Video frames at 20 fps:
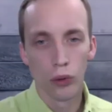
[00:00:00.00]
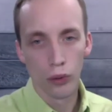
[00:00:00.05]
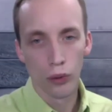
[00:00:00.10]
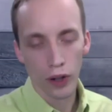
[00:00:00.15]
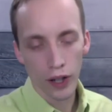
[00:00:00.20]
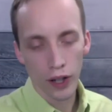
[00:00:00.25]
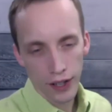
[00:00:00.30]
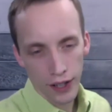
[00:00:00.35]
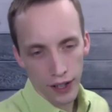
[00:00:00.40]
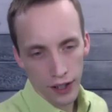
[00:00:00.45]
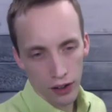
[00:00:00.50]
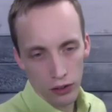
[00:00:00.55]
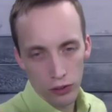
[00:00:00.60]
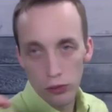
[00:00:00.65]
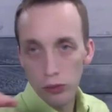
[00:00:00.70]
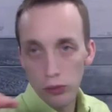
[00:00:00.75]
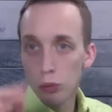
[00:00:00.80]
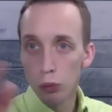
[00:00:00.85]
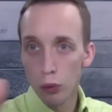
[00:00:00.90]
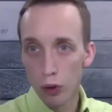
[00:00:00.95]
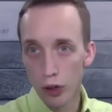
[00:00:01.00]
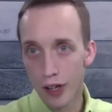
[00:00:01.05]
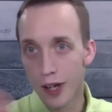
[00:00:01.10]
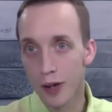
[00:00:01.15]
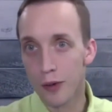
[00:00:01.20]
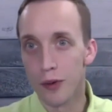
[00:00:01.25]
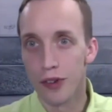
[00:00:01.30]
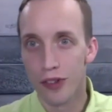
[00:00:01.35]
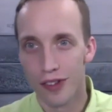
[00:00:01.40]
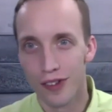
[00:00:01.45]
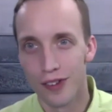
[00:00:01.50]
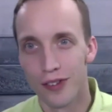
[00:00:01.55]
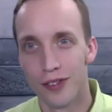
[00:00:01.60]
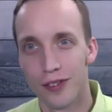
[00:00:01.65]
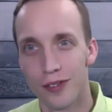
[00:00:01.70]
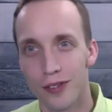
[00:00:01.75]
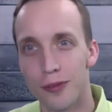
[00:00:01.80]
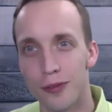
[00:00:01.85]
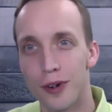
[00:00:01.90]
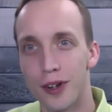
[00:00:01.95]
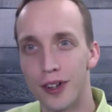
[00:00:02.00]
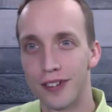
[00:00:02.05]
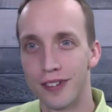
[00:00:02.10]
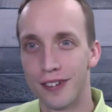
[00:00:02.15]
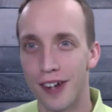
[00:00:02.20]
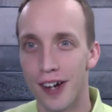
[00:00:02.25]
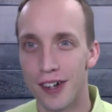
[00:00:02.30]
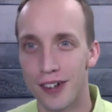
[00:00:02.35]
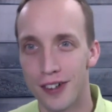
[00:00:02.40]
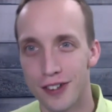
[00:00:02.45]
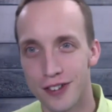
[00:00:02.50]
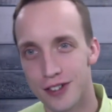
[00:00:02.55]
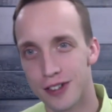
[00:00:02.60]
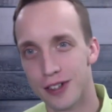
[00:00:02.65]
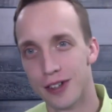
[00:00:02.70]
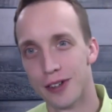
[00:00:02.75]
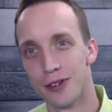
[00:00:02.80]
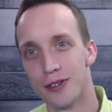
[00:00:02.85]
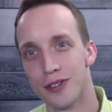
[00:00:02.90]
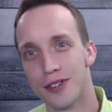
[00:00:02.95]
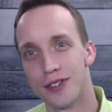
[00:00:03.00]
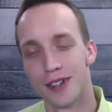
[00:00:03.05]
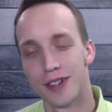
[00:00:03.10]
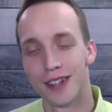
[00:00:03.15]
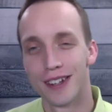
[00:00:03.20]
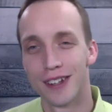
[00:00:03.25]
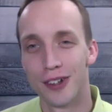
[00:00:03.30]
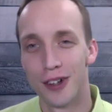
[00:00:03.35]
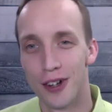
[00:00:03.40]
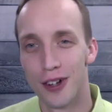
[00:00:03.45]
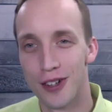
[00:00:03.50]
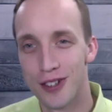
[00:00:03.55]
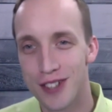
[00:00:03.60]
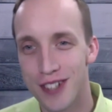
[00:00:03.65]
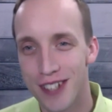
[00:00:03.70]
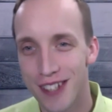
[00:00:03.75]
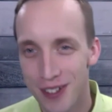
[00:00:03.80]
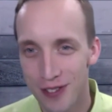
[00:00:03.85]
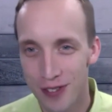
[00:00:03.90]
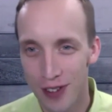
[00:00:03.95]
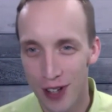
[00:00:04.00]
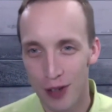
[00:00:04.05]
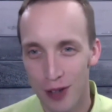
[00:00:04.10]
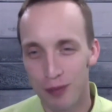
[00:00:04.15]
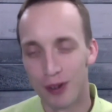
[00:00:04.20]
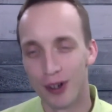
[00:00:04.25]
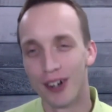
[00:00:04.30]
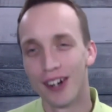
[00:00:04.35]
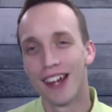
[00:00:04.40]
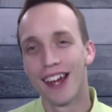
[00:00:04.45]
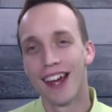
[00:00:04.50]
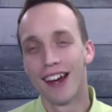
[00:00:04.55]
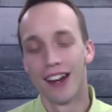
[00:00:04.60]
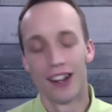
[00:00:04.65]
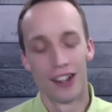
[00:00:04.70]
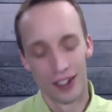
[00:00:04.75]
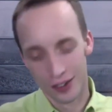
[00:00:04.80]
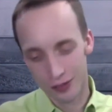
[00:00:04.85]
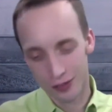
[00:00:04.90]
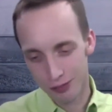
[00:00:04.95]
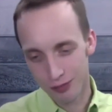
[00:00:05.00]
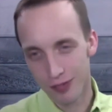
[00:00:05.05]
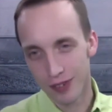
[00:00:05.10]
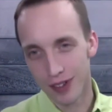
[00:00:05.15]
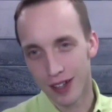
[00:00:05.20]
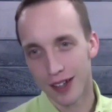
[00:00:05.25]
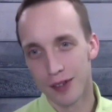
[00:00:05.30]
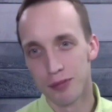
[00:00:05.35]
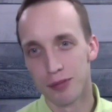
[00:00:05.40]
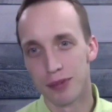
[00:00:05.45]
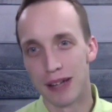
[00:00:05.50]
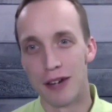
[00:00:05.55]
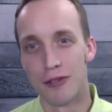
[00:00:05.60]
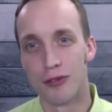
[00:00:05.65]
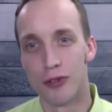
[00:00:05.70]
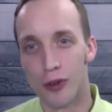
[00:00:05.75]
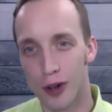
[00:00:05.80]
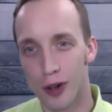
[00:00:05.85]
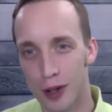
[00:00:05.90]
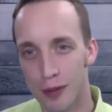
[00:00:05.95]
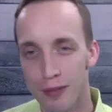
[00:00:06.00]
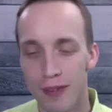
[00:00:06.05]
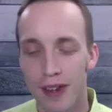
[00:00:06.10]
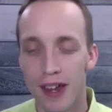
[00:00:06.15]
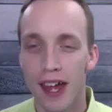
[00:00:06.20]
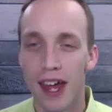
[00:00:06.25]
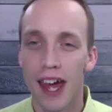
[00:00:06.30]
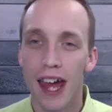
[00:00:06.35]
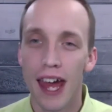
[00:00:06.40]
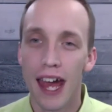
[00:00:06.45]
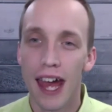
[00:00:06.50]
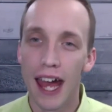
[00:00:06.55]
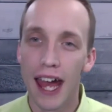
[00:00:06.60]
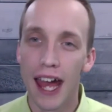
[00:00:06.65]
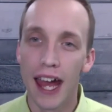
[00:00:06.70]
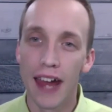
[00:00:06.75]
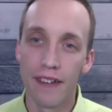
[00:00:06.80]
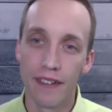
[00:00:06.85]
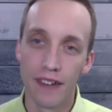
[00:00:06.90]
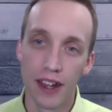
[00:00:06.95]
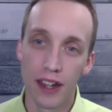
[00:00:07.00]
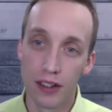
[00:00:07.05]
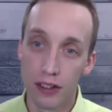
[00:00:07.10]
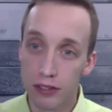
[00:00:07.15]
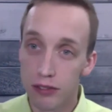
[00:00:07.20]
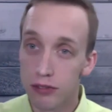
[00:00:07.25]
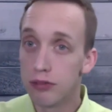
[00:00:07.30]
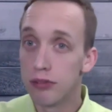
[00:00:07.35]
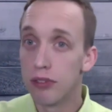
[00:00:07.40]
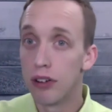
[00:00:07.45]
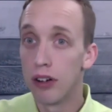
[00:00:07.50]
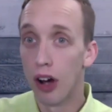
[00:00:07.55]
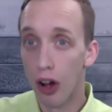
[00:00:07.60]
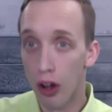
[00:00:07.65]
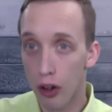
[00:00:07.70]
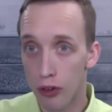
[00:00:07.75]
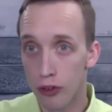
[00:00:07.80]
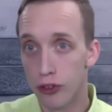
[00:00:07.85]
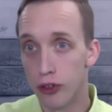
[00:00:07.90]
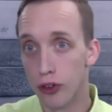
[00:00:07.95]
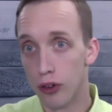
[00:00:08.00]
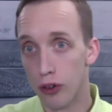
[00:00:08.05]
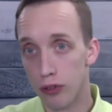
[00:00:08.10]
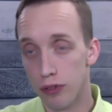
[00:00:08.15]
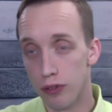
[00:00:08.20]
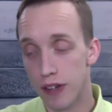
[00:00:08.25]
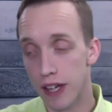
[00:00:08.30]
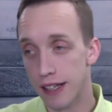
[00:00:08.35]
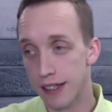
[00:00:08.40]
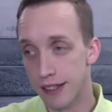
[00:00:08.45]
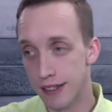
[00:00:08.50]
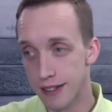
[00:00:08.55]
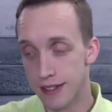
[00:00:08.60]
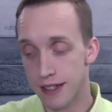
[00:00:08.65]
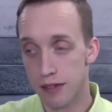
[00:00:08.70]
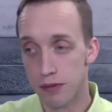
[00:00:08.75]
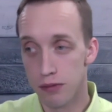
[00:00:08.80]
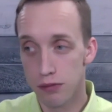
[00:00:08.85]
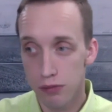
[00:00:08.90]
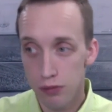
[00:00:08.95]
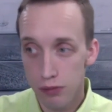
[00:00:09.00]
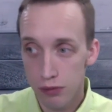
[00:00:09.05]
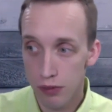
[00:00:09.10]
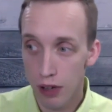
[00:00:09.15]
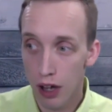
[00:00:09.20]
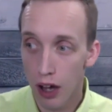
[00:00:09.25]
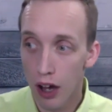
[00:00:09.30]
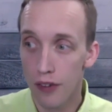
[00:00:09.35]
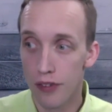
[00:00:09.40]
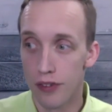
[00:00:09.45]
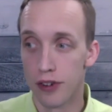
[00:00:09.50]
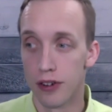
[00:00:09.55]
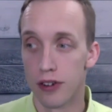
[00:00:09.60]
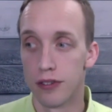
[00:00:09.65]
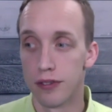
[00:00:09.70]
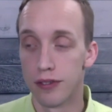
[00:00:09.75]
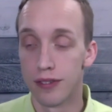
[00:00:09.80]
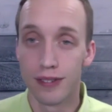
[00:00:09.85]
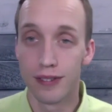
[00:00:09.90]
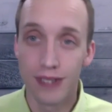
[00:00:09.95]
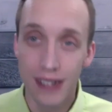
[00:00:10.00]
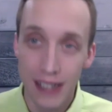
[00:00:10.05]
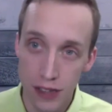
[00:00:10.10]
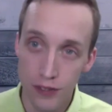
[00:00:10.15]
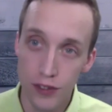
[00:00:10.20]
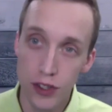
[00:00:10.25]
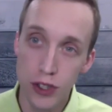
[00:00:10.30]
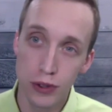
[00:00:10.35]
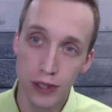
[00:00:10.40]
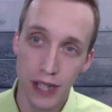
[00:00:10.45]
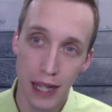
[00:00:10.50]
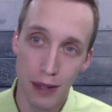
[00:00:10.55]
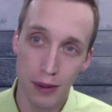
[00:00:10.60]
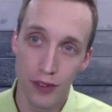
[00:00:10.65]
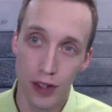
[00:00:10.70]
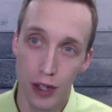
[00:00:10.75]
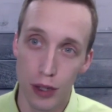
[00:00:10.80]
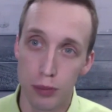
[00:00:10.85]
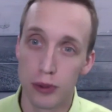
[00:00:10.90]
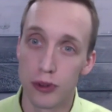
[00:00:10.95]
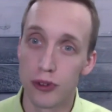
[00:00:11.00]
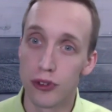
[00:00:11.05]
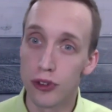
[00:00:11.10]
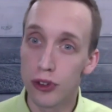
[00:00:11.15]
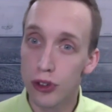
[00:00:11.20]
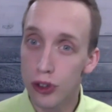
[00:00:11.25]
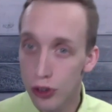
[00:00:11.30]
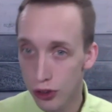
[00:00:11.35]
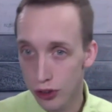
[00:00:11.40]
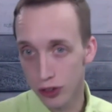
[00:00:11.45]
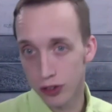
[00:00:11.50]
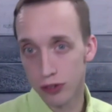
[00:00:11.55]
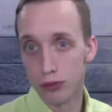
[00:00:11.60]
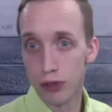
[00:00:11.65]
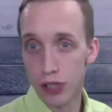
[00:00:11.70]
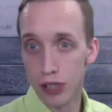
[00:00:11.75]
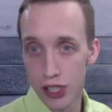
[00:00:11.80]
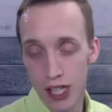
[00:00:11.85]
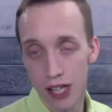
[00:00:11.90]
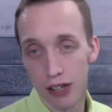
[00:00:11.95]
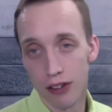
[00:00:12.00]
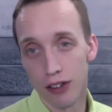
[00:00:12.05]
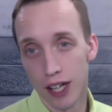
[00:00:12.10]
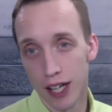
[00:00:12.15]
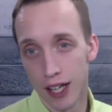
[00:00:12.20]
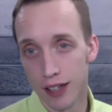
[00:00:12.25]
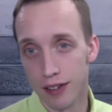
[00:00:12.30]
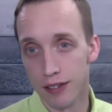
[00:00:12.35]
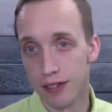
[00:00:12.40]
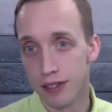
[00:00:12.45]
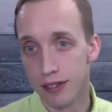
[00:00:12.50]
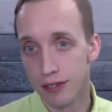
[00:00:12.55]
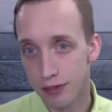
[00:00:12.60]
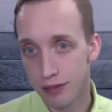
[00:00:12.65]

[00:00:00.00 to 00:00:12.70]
right now, working with this one undisclosed large developer uh, platform, and then also the idea is that other individual game developers could reach out and